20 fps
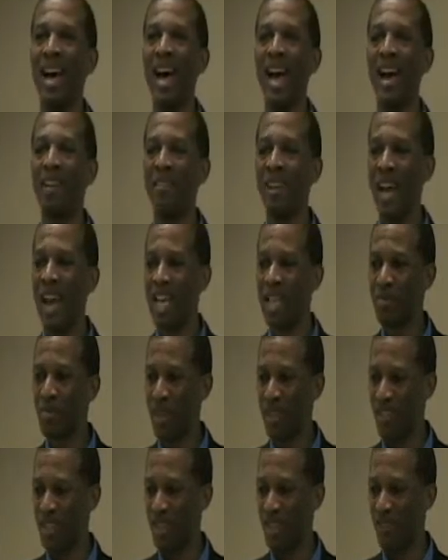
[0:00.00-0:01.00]
I have to ask
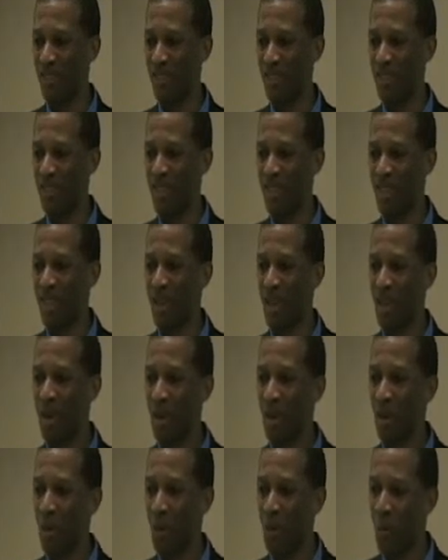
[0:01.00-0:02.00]
myself,
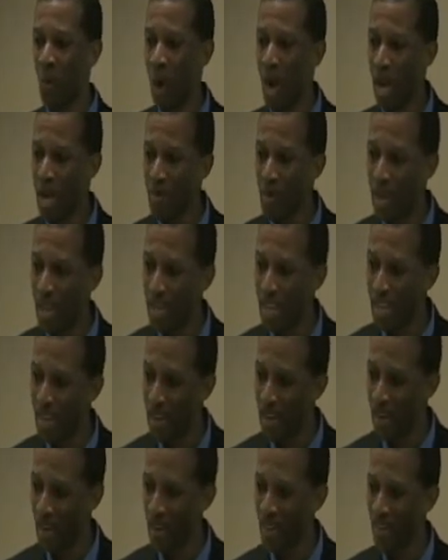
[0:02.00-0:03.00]
why am I
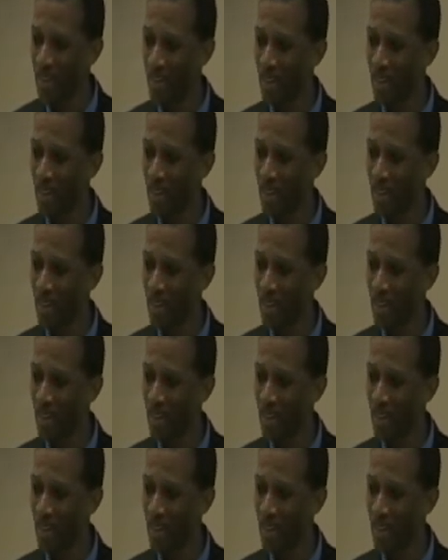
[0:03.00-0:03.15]
here?